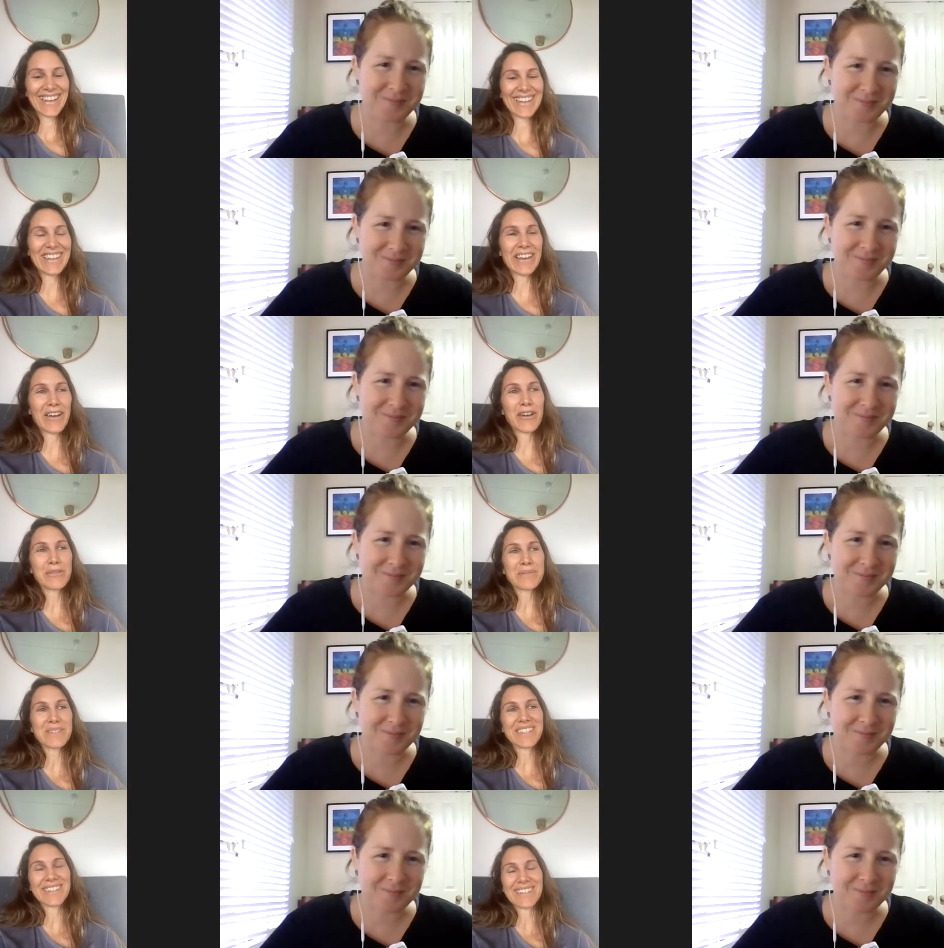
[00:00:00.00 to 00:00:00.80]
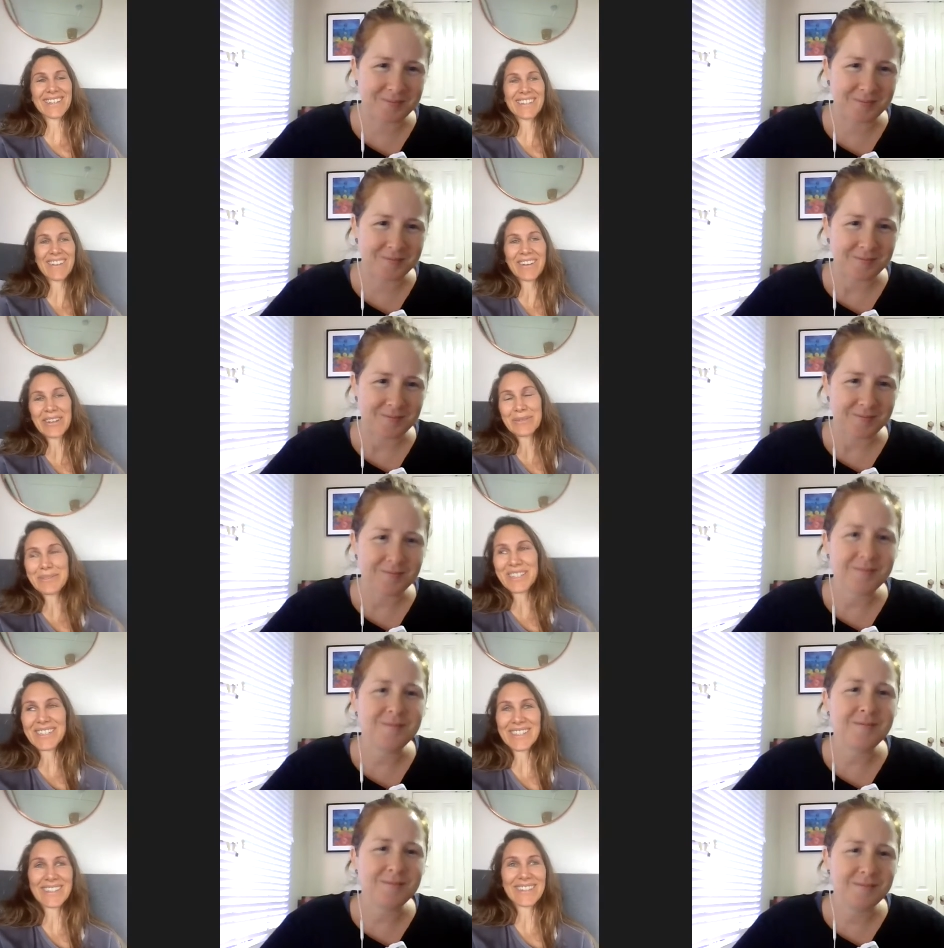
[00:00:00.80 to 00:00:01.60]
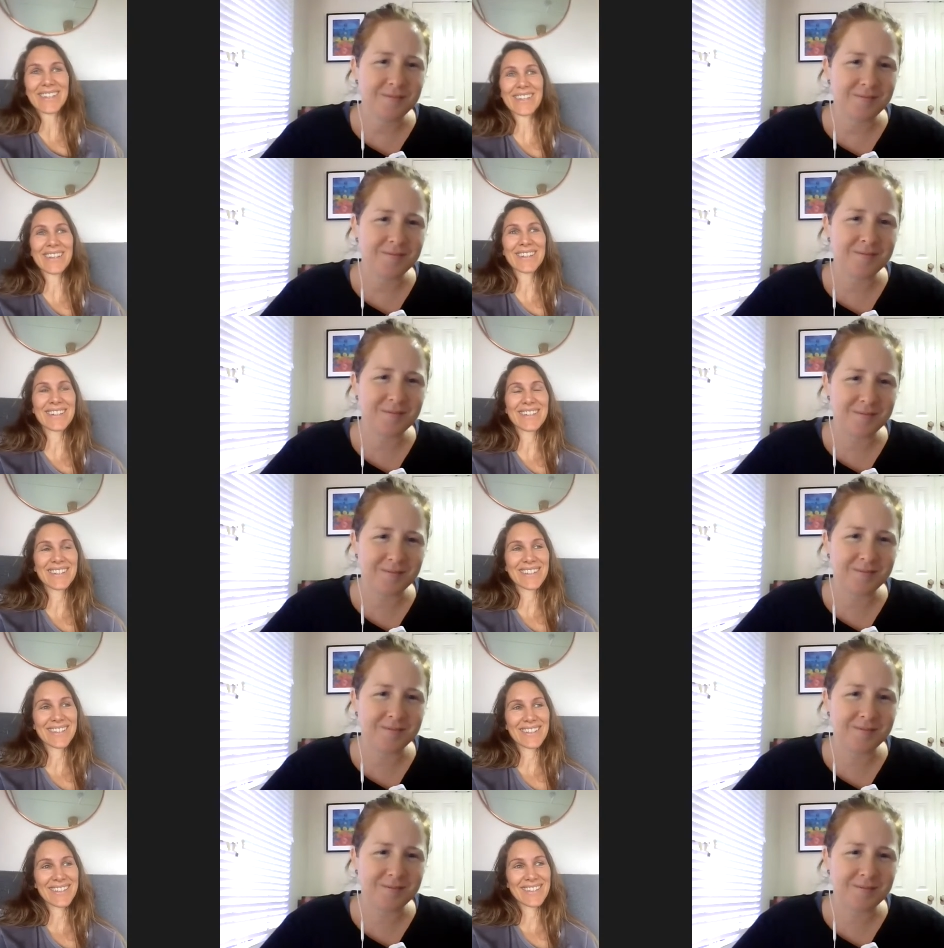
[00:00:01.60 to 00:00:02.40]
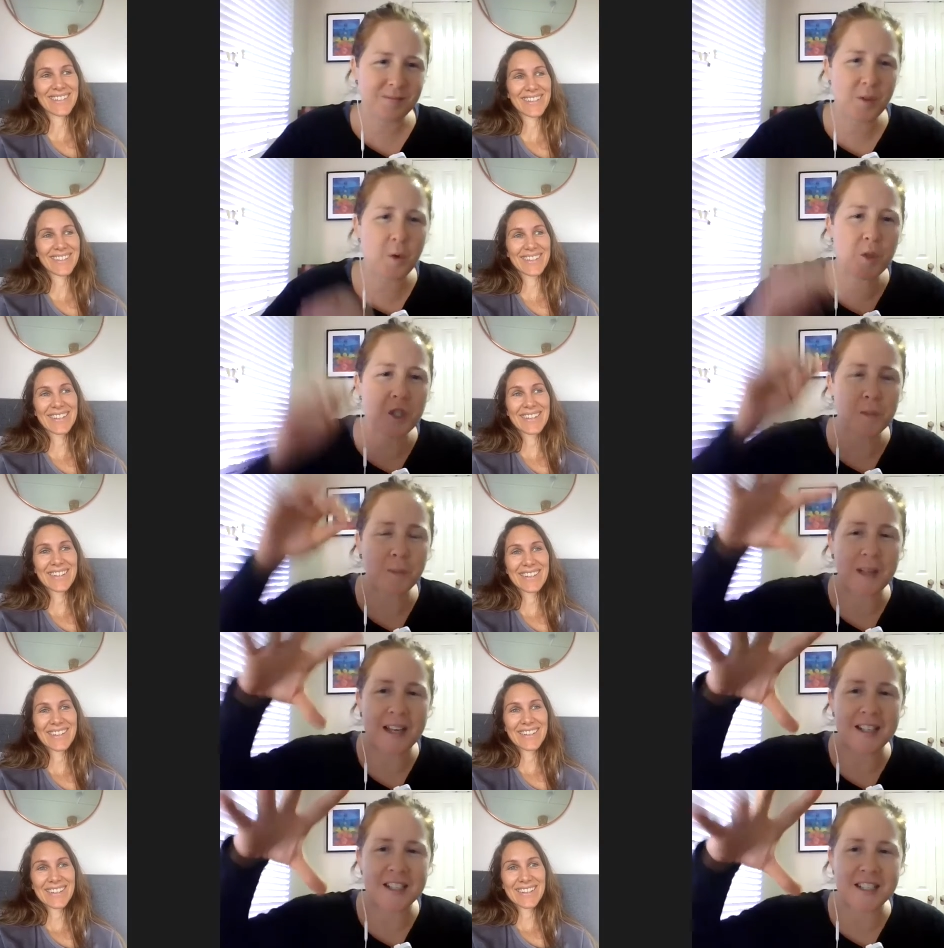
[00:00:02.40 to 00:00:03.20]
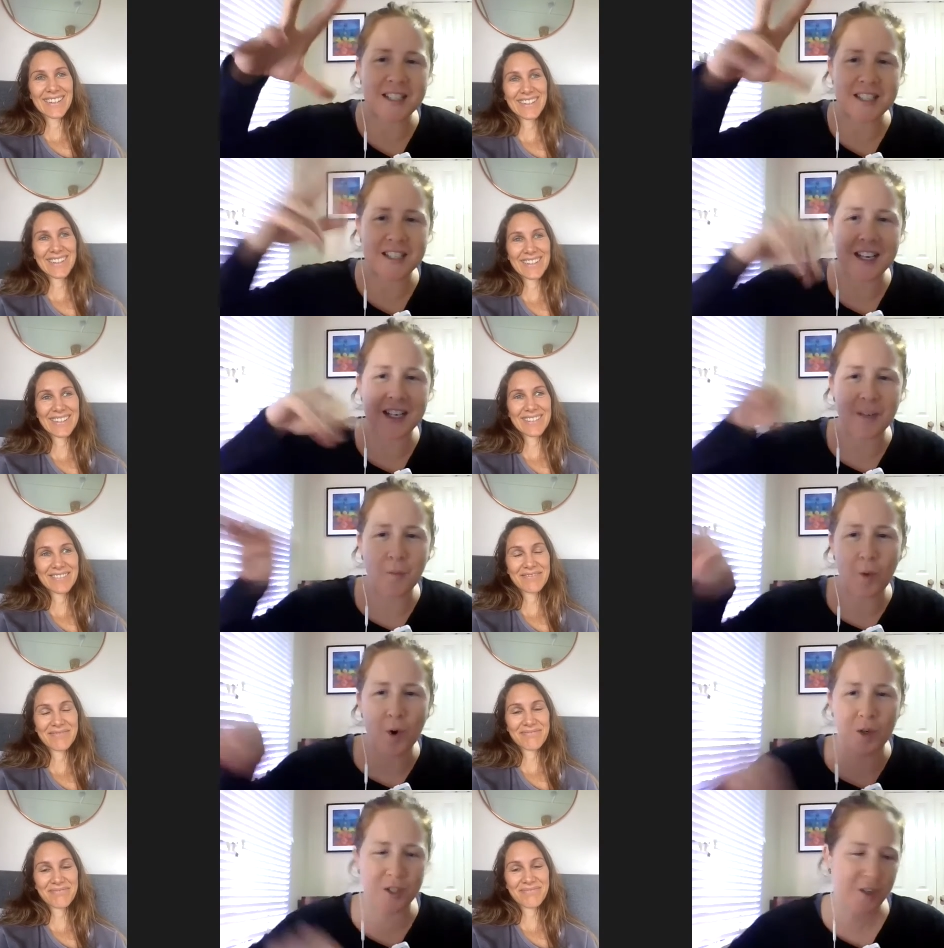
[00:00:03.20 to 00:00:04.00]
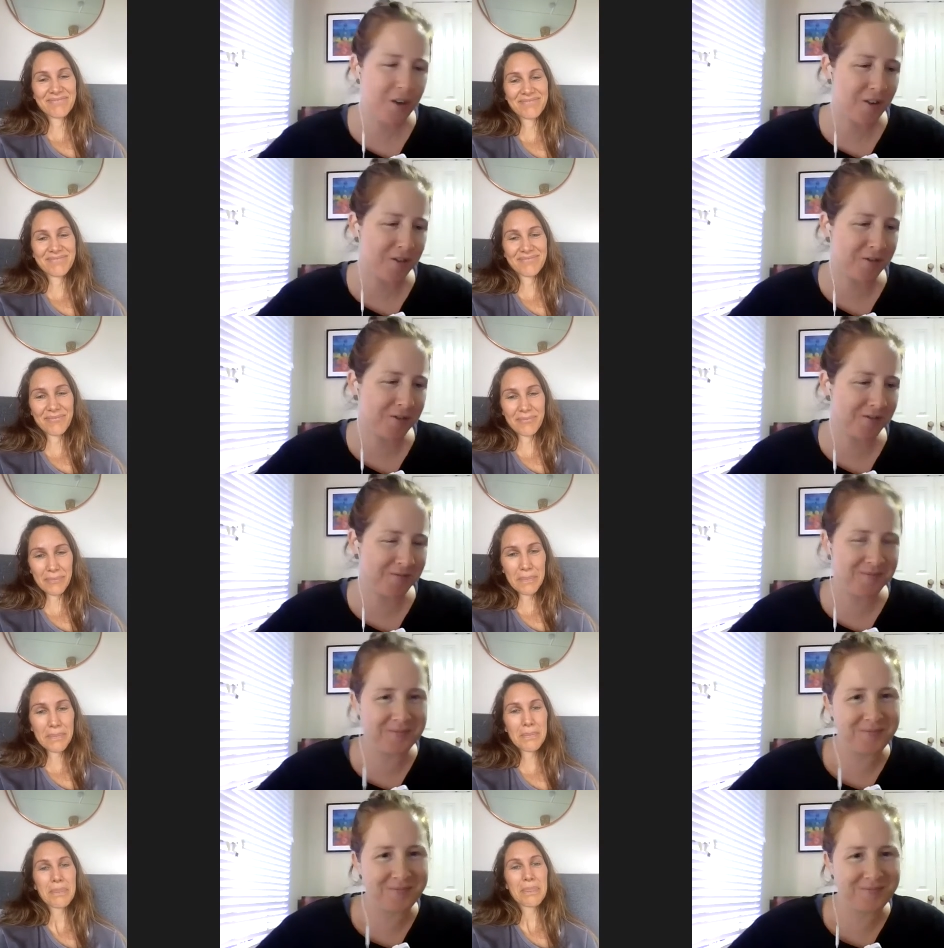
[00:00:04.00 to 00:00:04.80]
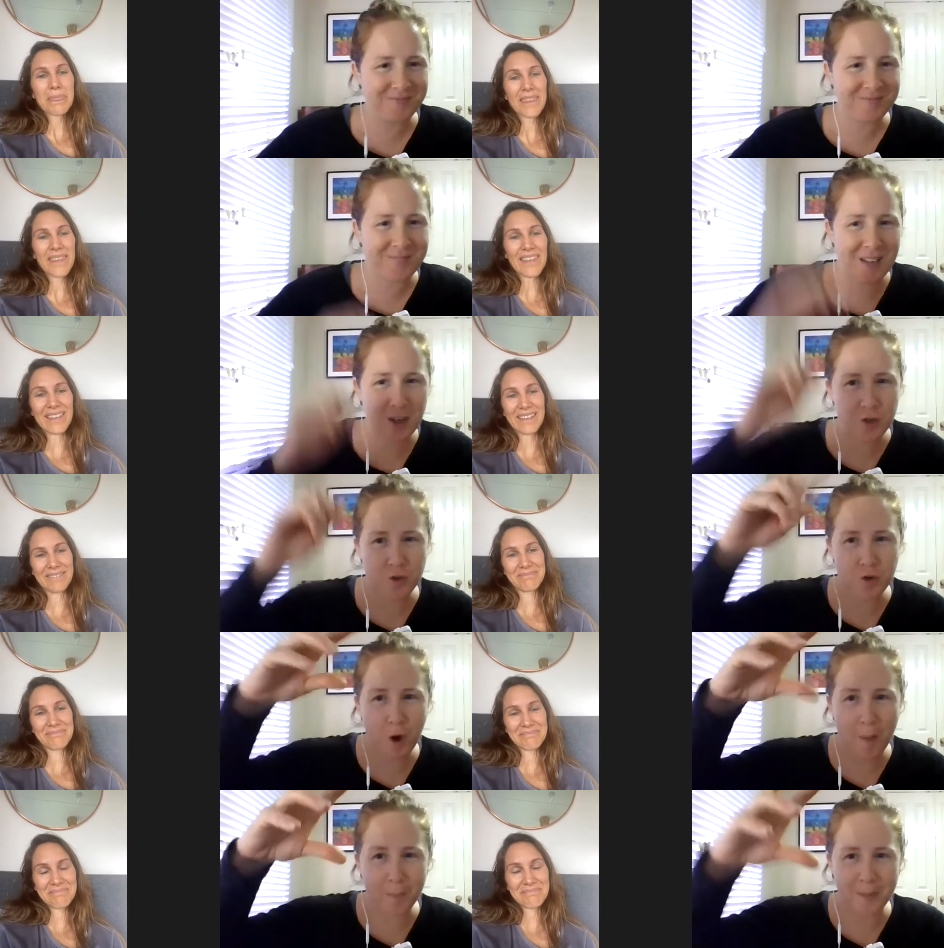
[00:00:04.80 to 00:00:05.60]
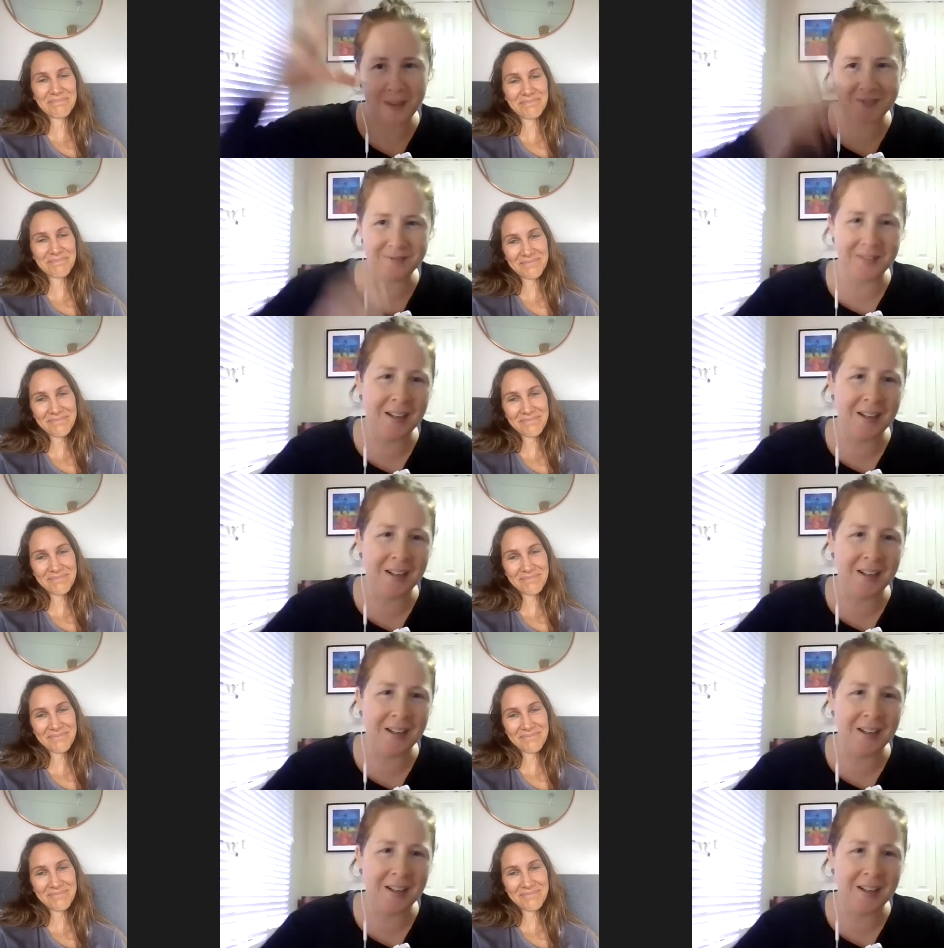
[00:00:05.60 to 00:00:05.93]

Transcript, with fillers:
Speaker 1: yeah, I hope she did. I hope she did that. You just planted a seed and walked off. Yeah. Drop.